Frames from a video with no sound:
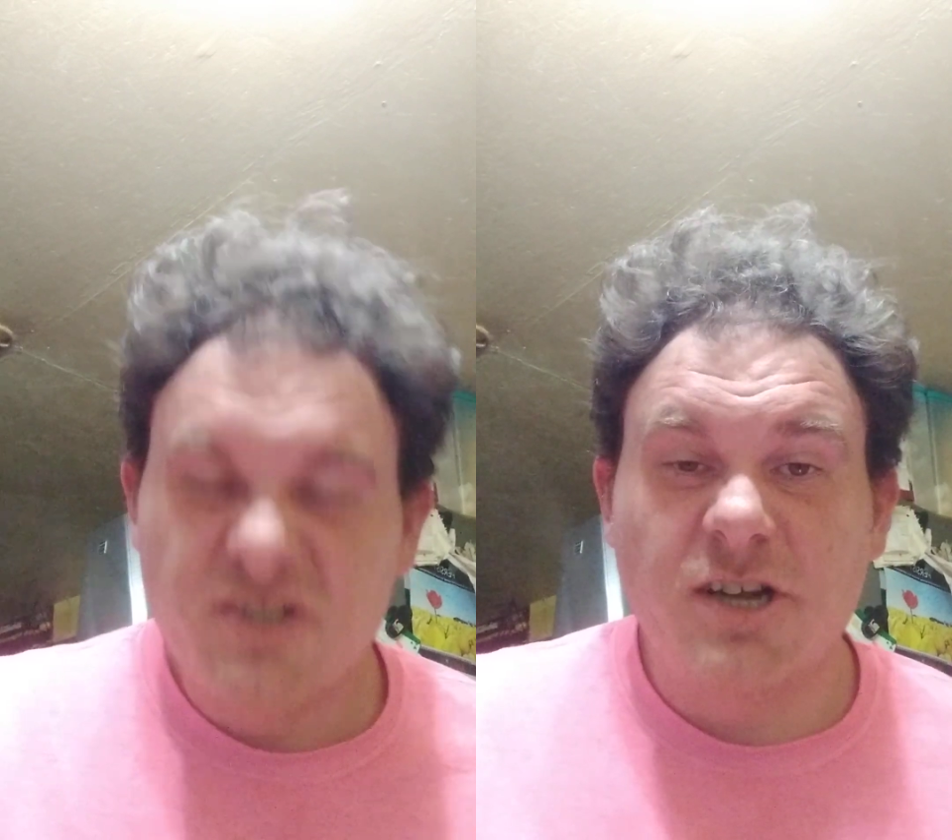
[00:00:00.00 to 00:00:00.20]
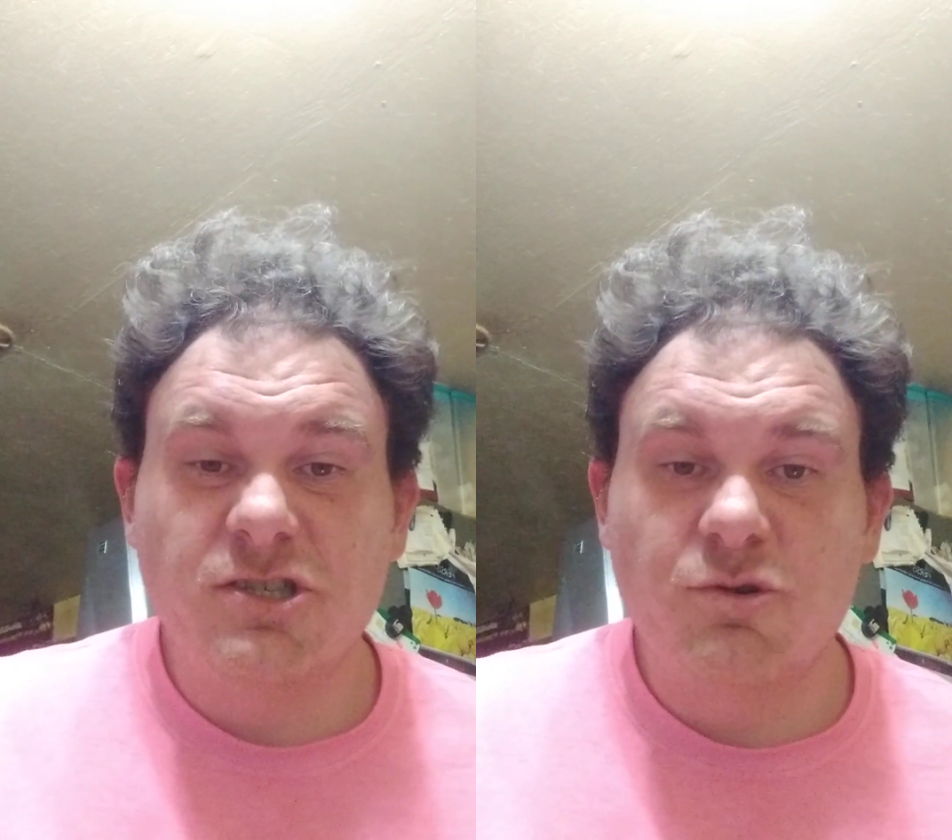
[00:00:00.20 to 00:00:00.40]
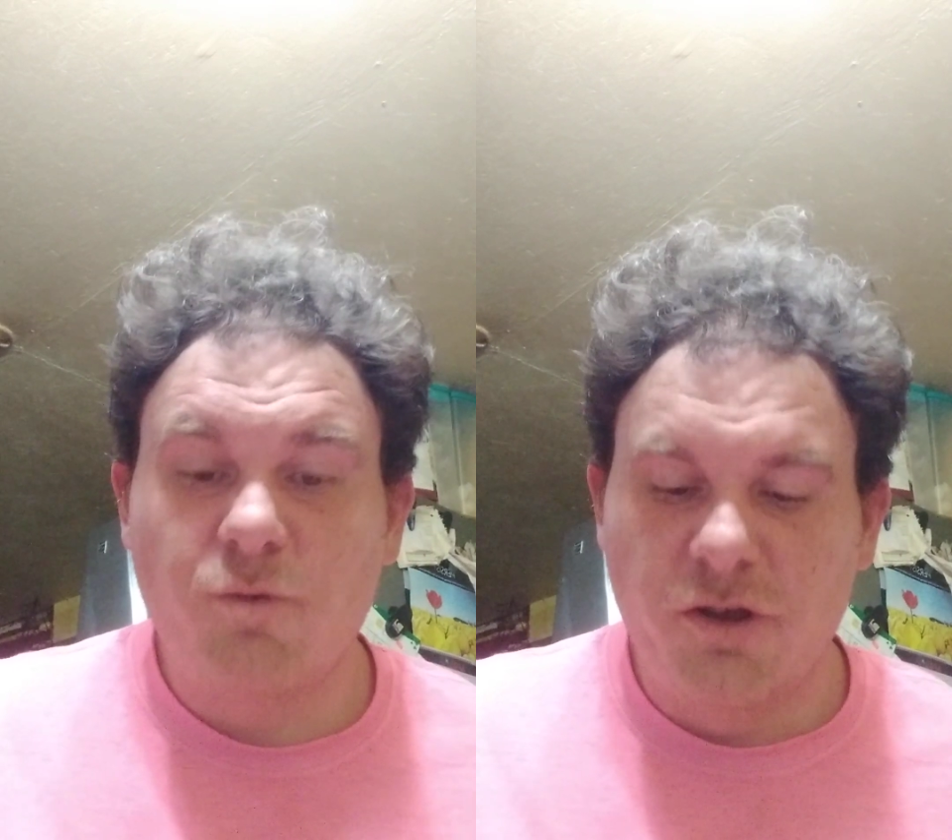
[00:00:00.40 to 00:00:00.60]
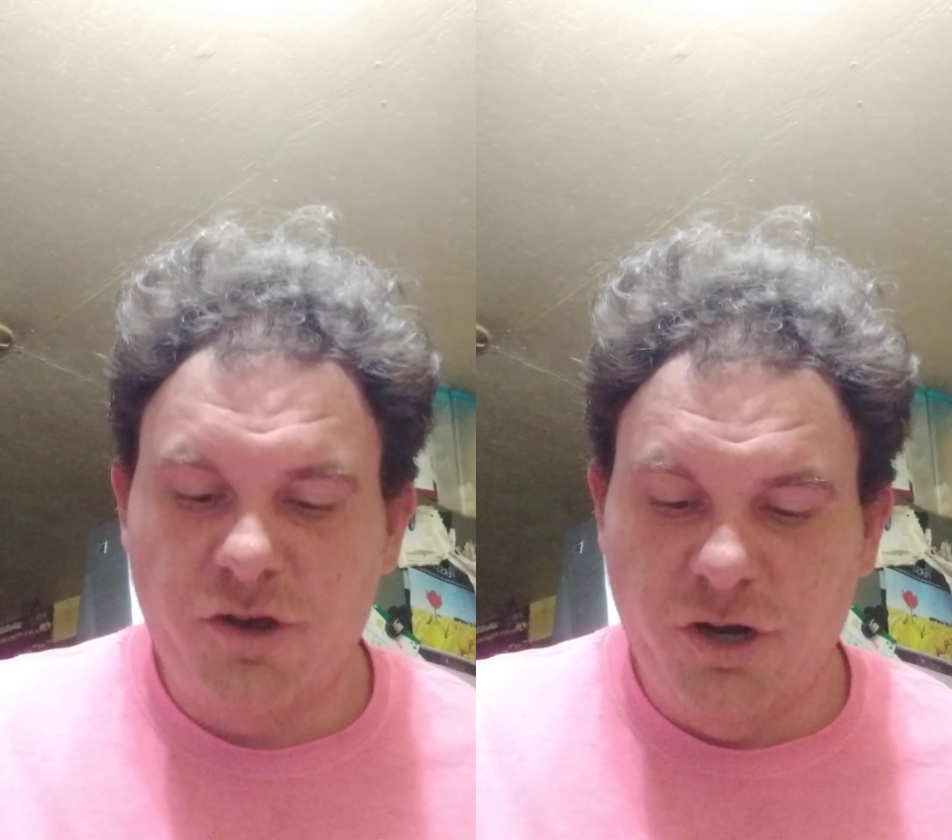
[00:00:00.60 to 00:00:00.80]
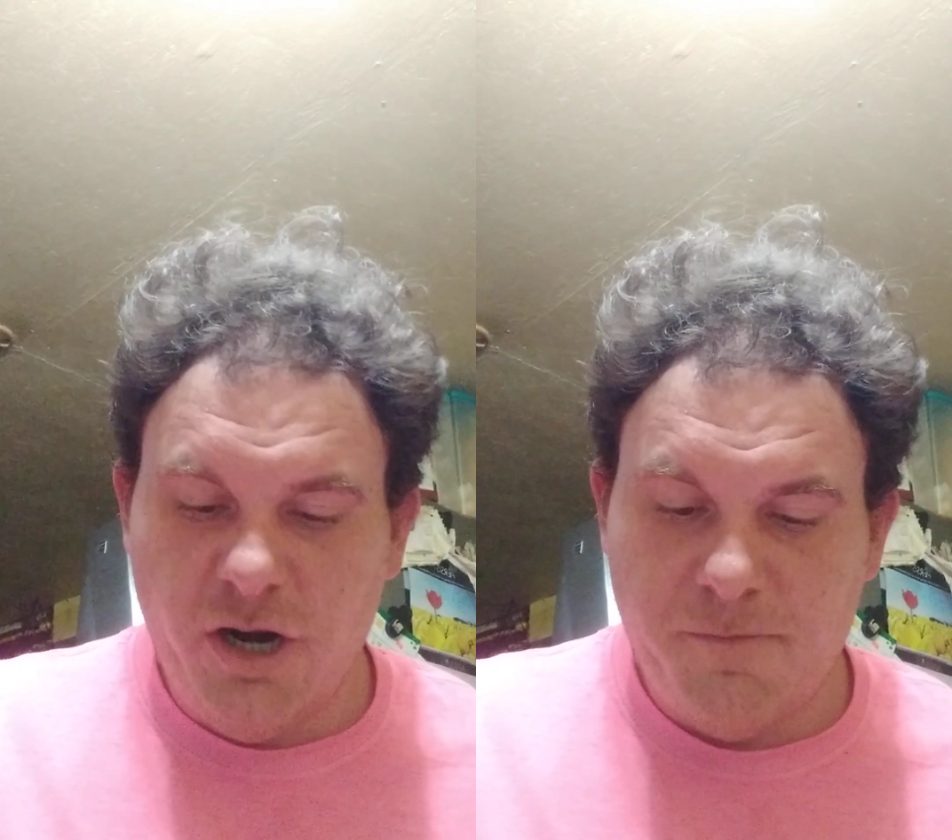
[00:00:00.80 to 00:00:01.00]
sausage is really
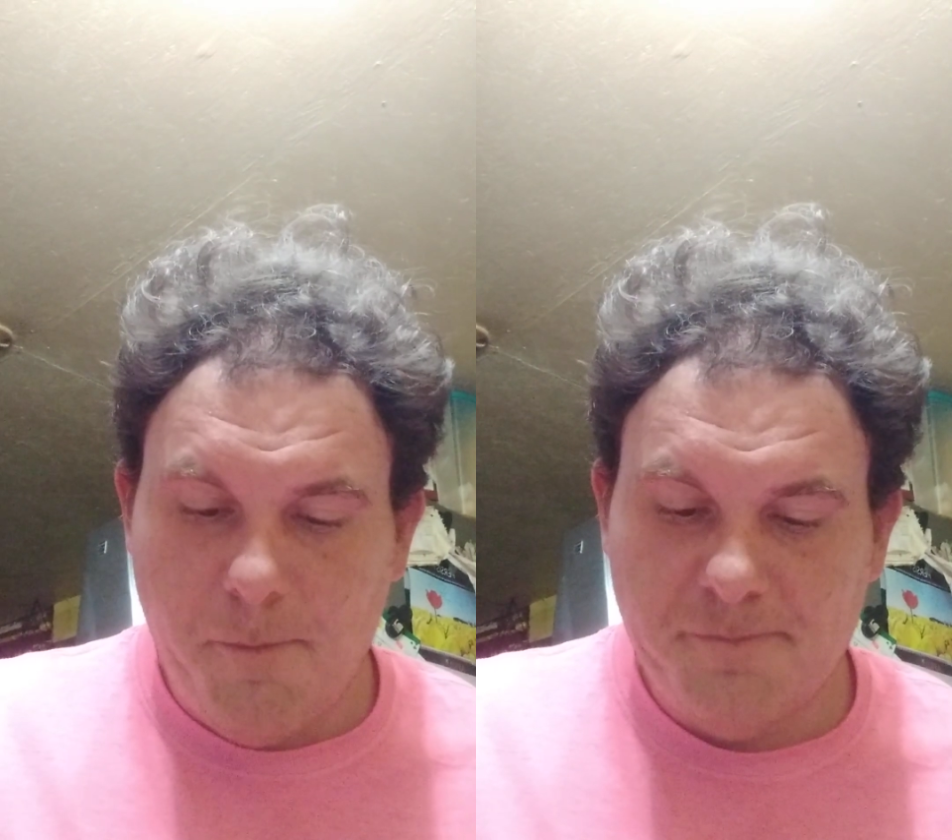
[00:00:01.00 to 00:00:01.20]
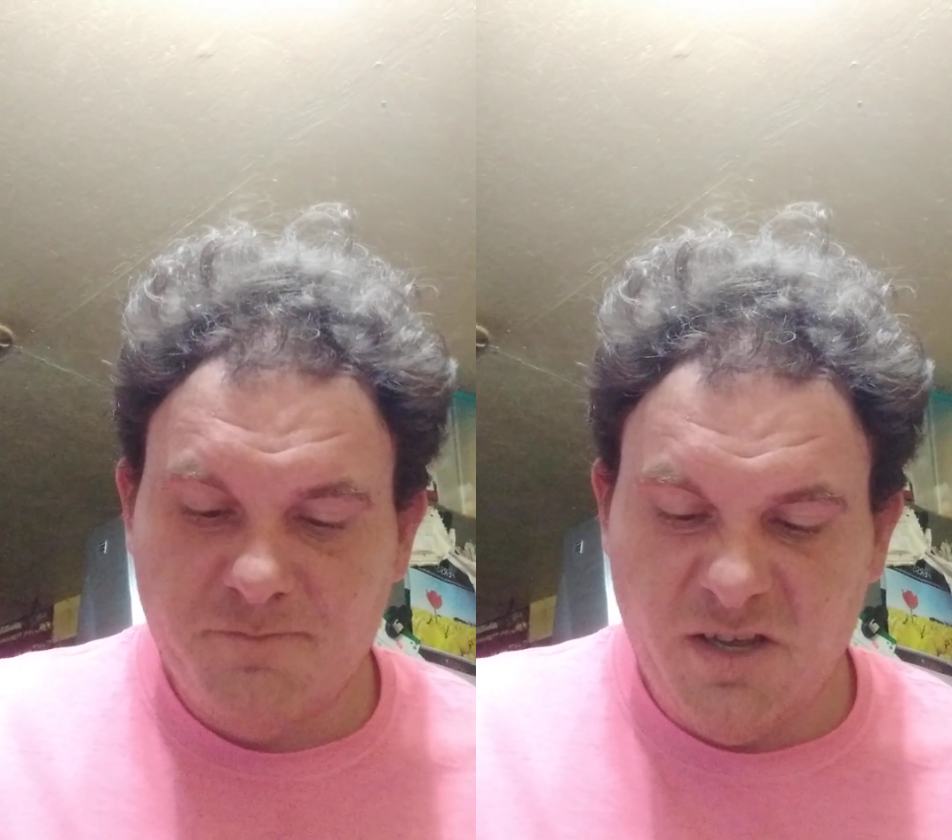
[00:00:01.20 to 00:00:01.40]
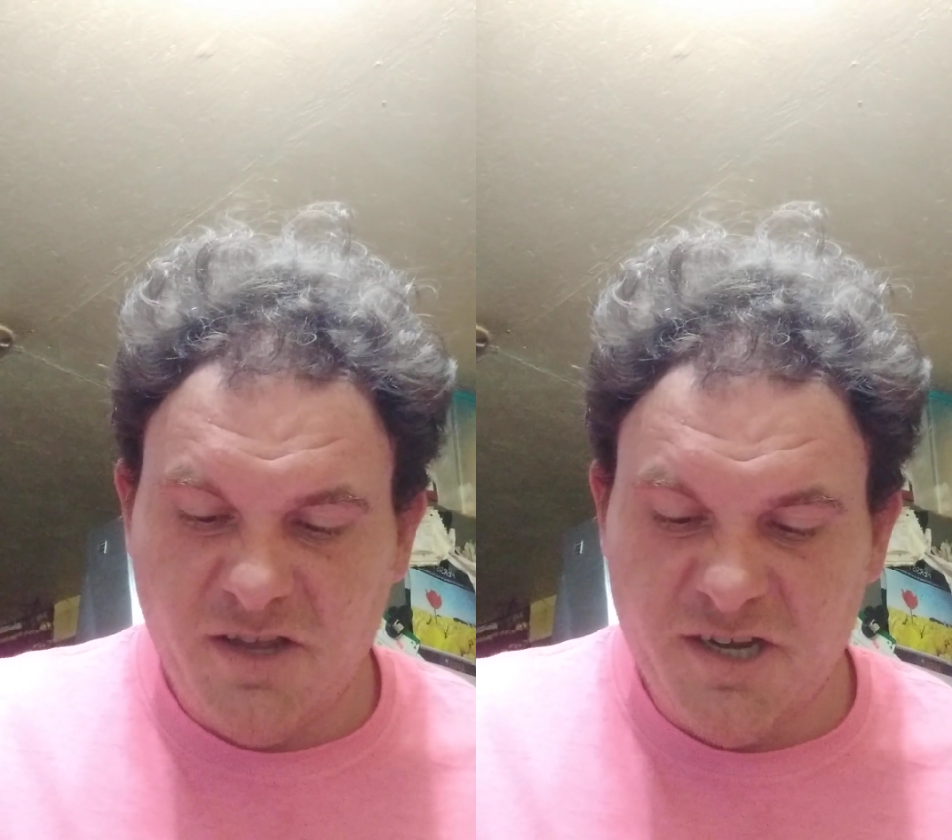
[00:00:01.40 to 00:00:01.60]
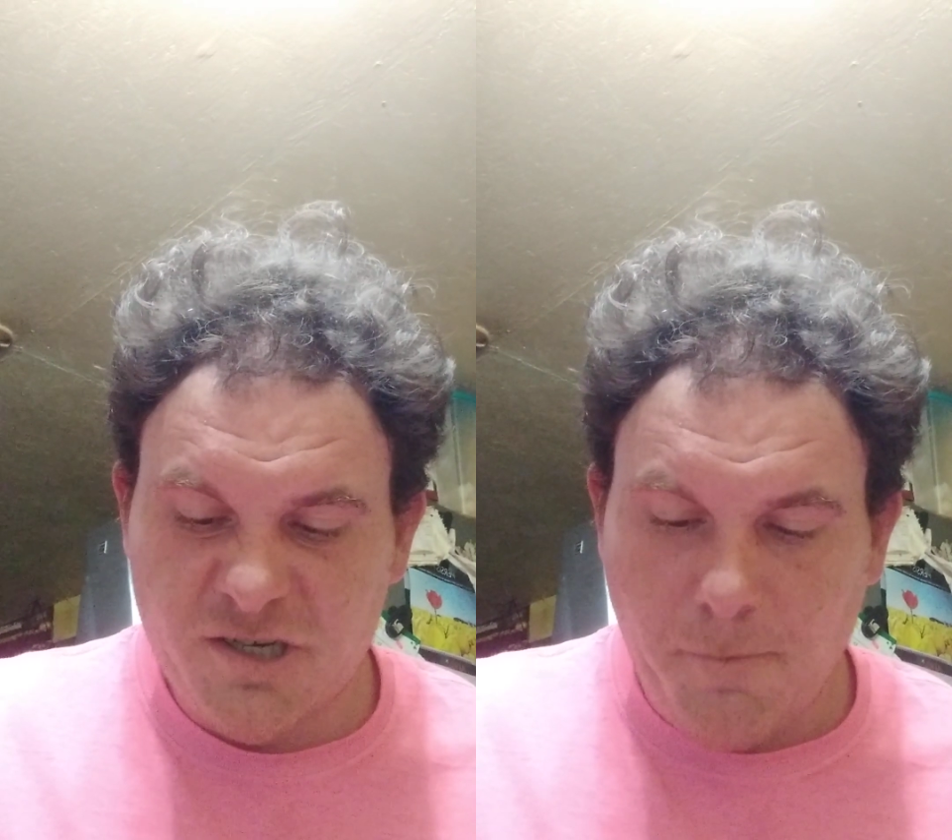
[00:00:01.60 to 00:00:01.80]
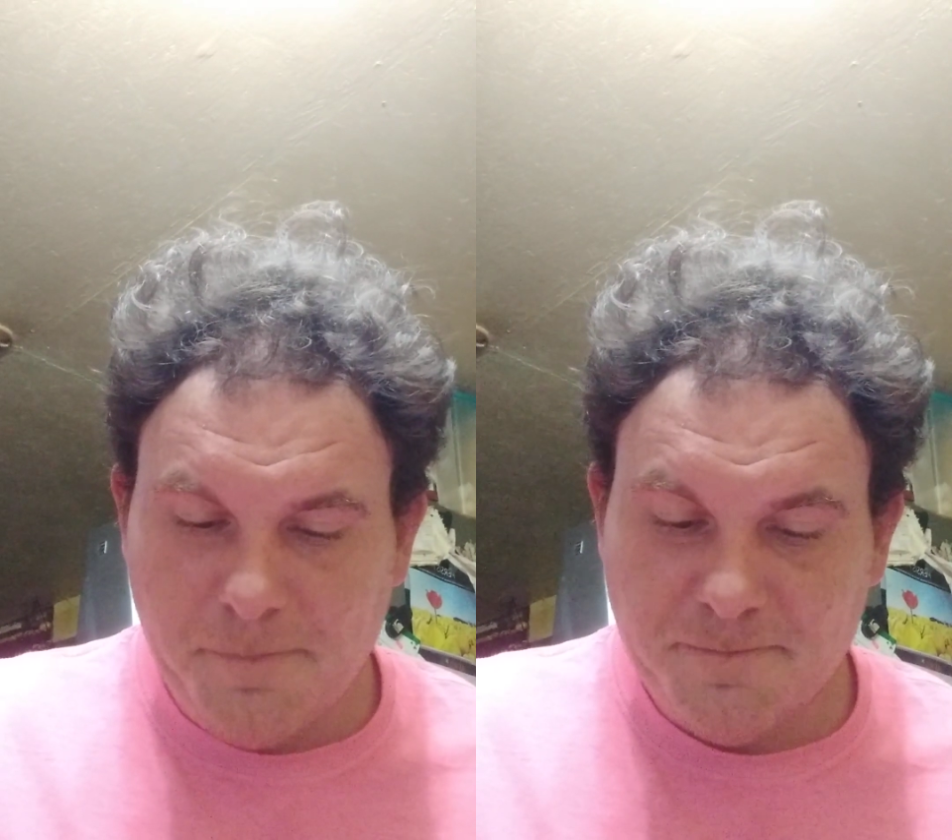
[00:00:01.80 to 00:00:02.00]
good in this.